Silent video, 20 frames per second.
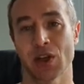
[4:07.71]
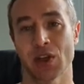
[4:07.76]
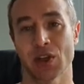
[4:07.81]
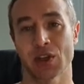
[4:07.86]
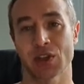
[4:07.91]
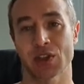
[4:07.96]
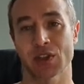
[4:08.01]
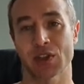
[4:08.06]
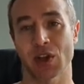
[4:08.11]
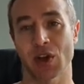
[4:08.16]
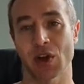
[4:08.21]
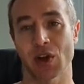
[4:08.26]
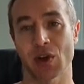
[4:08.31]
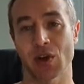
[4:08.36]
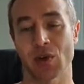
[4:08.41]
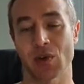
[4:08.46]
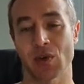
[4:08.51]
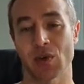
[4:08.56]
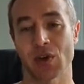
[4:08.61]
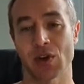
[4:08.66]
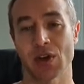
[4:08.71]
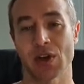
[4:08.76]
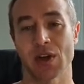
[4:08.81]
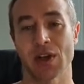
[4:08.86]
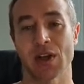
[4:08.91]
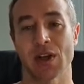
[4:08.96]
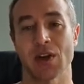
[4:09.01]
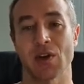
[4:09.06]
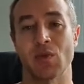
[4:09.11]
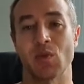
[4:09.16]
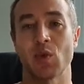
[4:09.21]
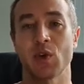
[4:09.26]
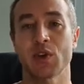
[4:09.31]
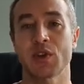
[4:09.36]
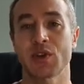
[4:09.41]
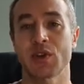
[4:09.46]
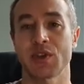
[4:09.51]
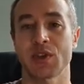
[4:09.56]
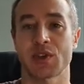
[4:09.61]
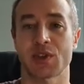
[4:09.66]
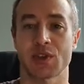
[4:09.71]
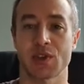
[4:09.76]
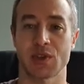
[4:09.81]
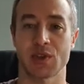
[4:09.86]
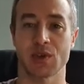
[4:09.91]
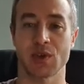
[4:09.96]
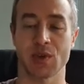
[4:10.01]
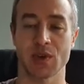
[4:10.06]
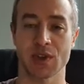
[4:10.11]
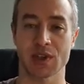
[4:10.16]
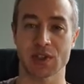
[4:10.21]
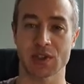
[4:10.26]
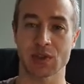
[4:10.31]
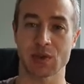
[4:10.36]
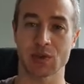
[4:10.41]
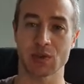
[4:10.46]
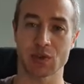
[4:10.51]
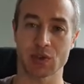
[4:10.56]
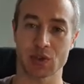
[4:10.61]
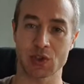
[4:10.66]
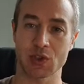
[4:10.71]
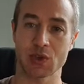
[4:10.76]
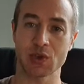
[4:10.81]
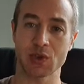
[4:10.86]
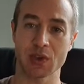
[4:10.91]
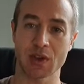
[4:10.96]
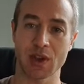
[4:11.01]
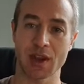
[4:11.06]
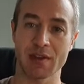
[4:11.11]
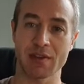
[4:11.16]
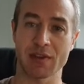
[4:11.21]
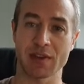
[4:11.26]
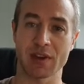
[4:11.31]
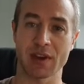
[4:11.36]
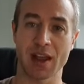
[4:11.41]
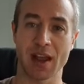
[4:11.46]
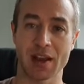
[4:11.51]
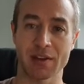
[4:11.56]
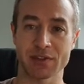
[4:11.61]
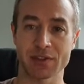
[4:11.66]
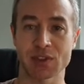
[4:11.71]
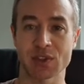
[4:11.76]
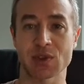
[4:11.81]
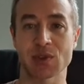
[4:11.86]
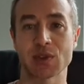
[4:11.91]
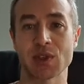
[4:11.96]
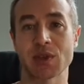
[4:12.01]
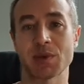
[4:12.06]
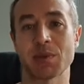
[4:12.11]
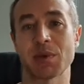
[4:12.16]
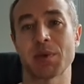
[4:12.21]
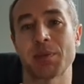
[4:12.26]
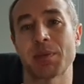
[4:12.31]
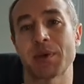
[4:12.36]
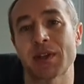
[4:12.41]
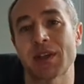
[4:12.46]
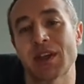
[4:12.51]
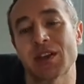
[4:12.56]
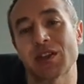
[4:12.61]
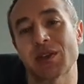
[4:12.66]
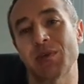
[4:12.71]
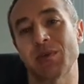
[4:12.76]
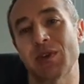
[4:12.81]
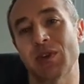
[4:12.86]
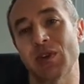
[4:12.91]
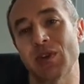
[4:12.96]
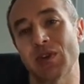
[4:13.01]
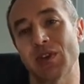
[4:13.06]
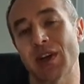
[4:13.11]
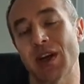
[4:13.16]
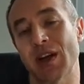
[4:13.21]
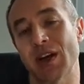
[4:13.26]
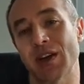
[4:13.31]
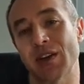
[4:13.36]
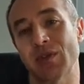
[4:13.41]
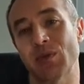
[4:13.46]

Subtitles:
So what you need to do is to ensure that you have enough sodium and potassium in your diet.